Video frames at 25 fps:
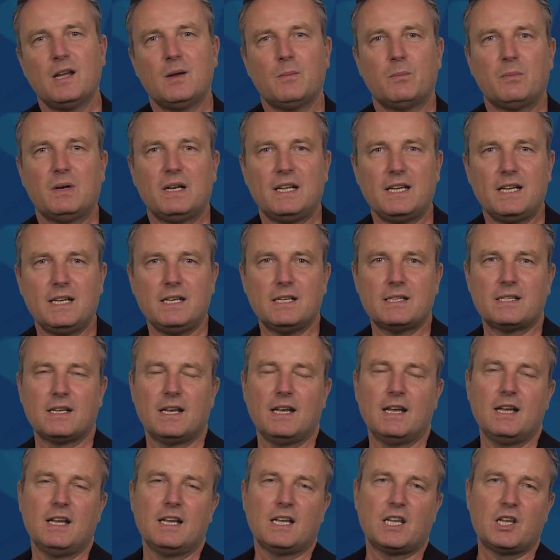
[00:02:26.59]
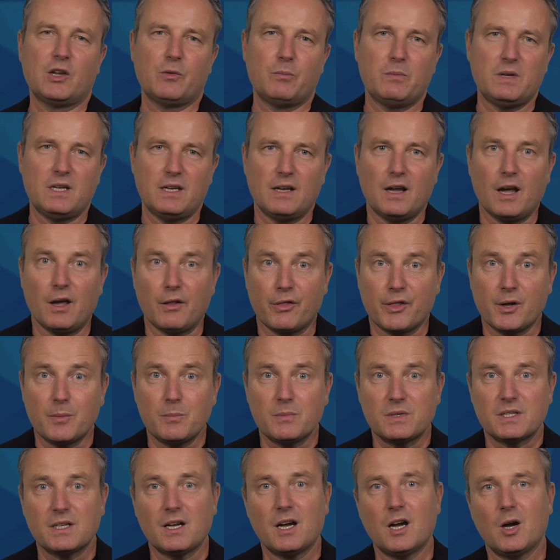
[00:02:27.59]
please give me a
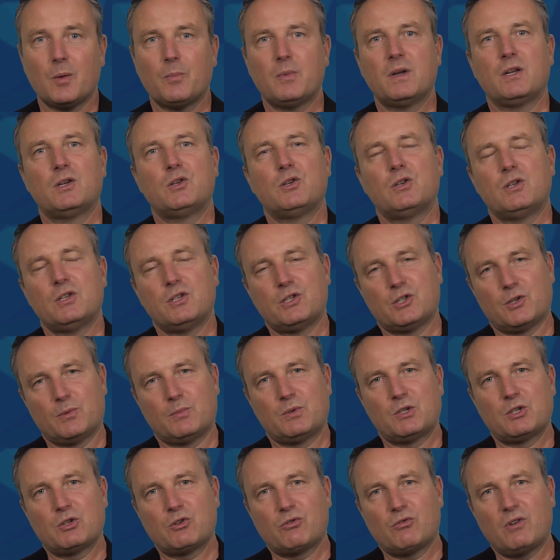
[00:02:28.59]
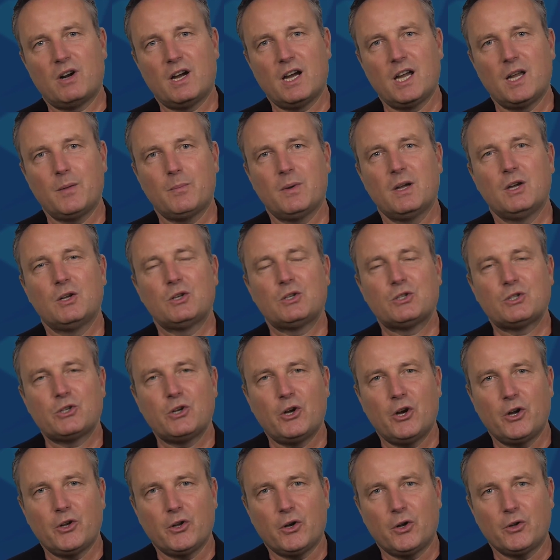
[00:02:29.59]
thumbs up, subscribe,
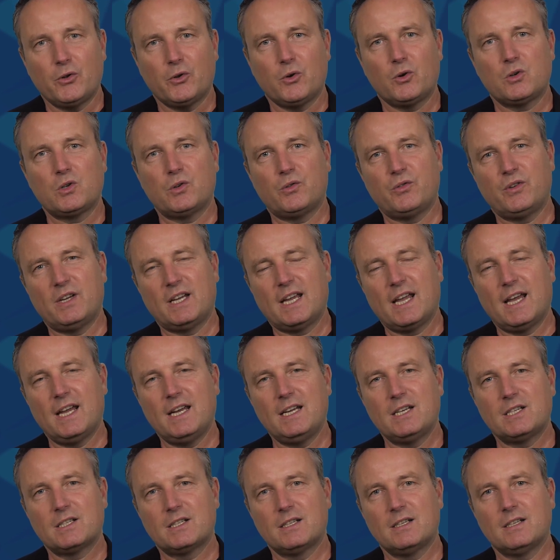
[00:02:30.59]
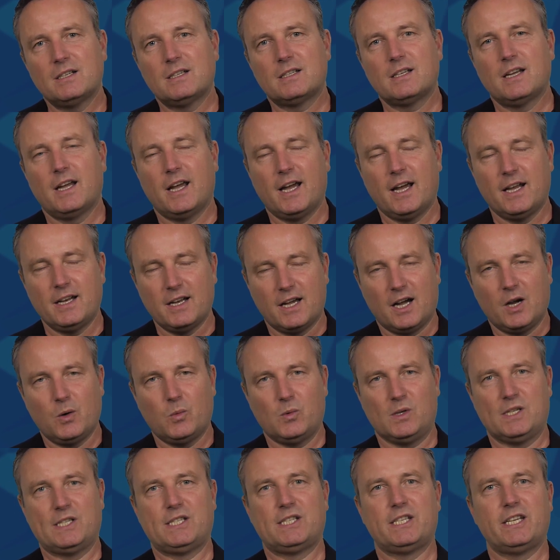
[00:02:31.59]
turn on notifications, and I
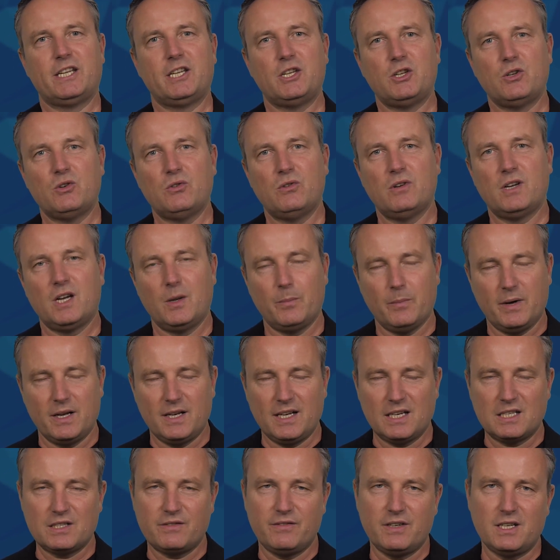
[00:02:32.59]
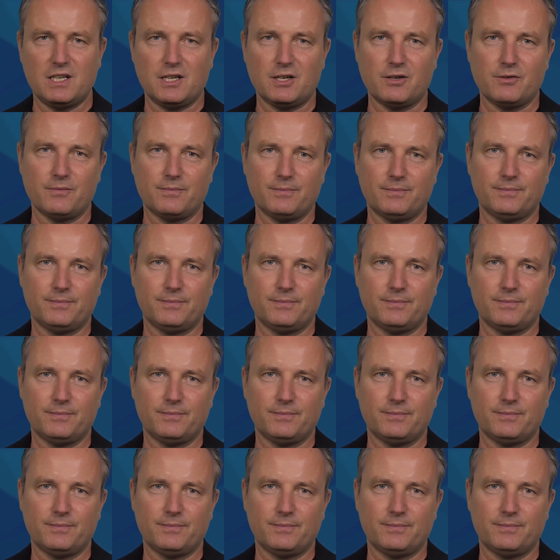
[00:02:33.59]
will see you in my next video.